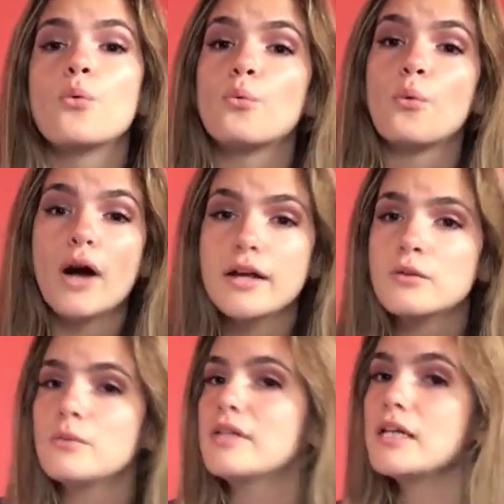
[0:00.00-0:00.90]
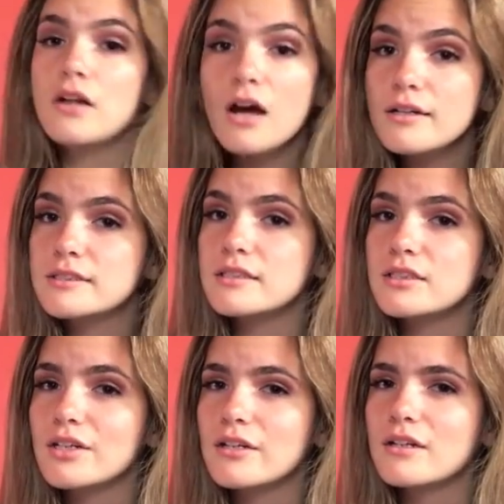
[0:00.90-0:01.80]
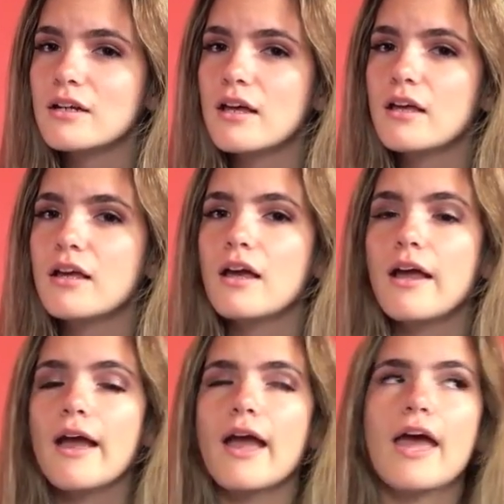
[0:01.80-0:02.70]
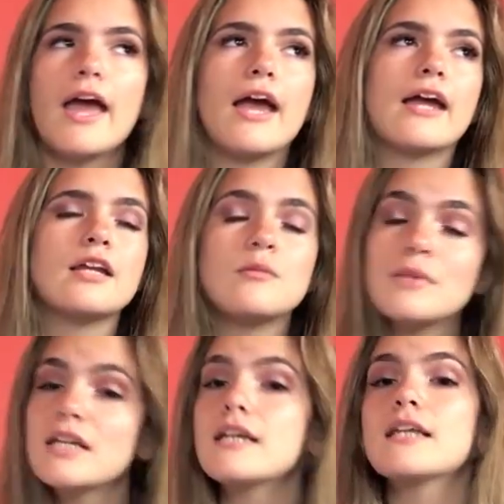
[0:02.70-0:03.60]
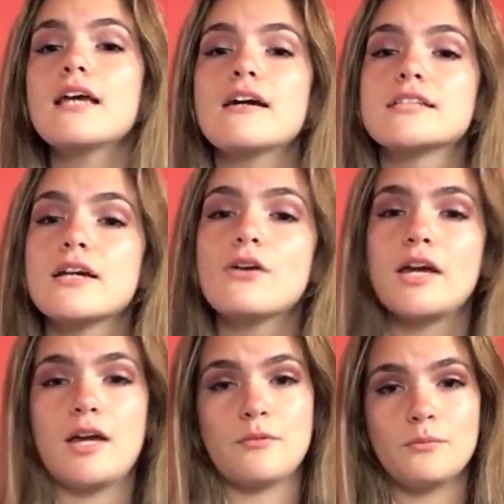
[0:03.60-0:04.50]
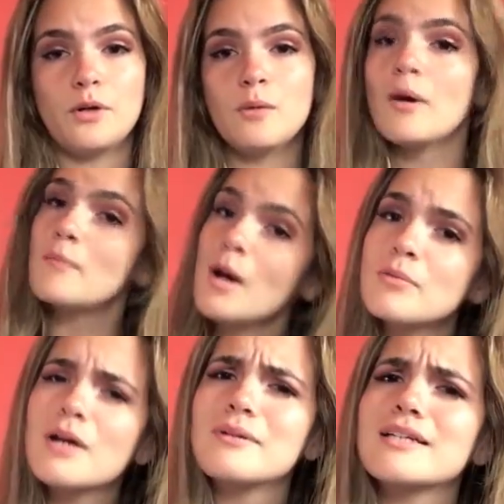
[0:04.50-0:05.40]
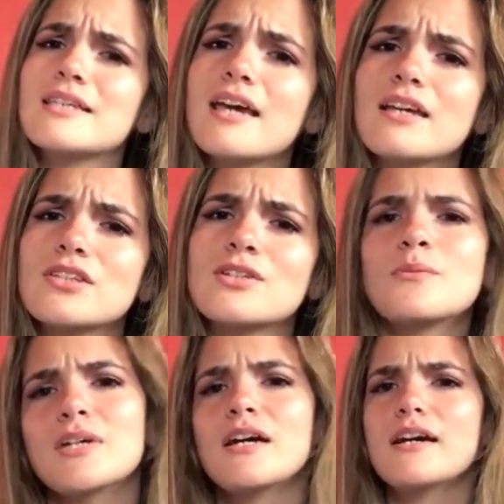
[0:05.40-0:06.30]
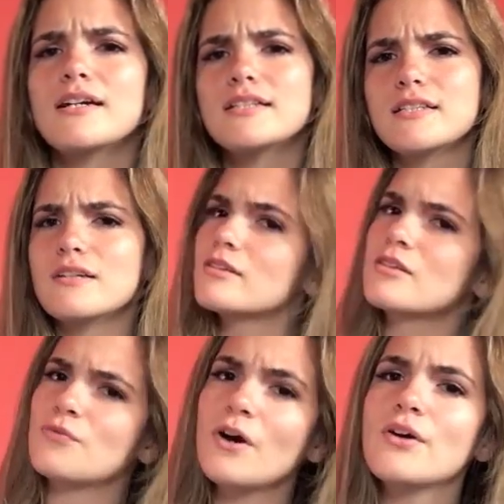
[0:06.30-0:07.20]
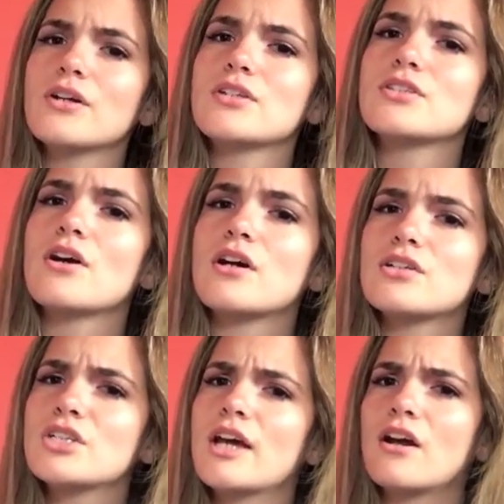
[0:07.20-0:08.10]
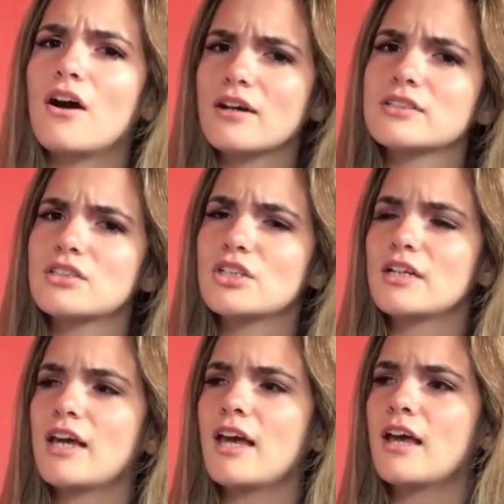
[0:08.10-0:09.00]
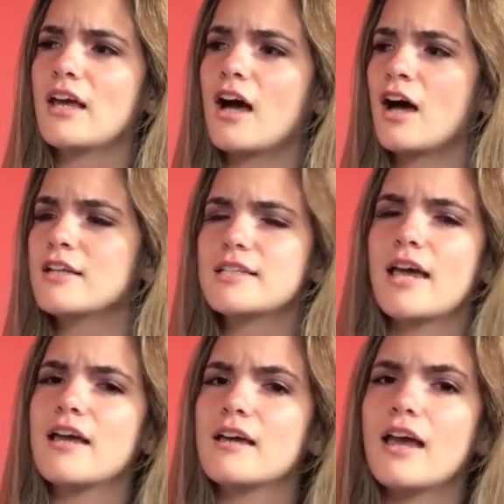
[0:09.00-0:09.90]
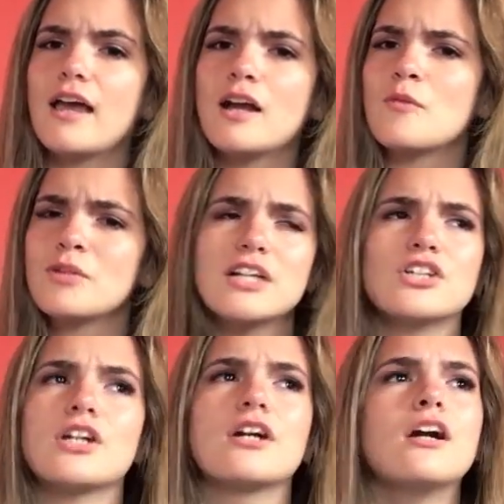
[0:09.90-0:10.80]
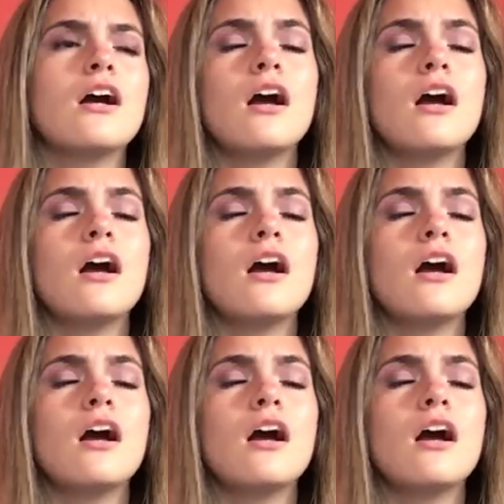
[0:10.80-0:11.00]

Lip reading: Why do we need oxygen? And immediately I was like, okay, well, my mom probably has cancer because the fault in our stars, she had an oxygen tank, and I'm pretty sure